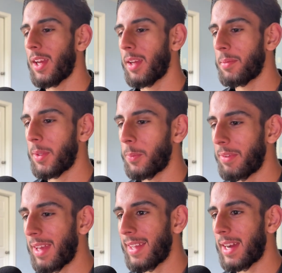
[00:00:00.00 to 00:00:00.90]
I mean,
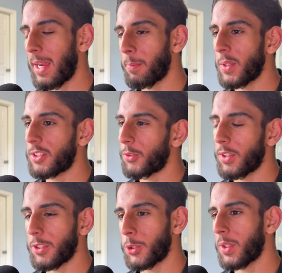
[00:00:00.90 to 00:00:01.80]
we've had hybrids for
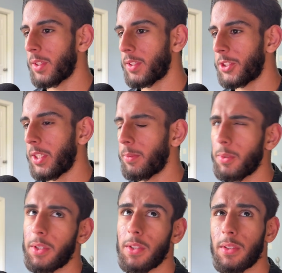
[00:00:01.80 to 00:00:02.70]
the trilogy,
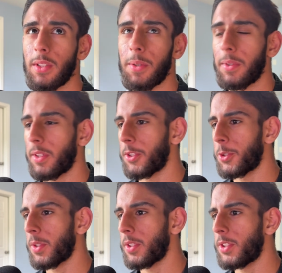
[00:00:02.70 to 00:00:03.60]
well, not really the
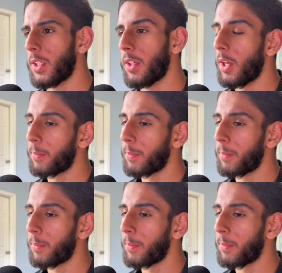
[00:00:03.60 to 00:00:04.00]
trilogy,